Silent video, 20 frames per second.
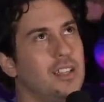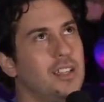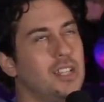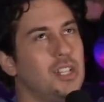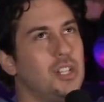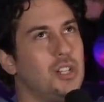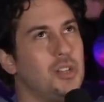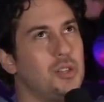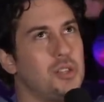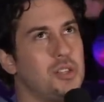
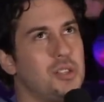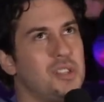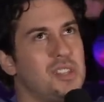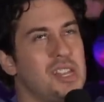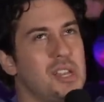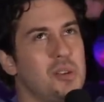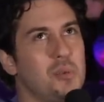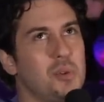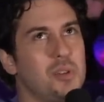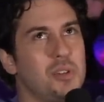you know the
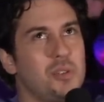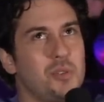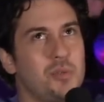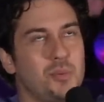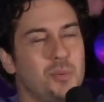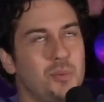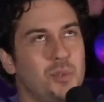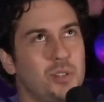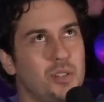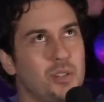thing when you
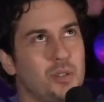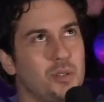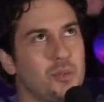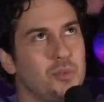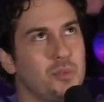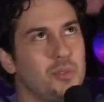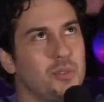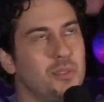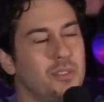when you're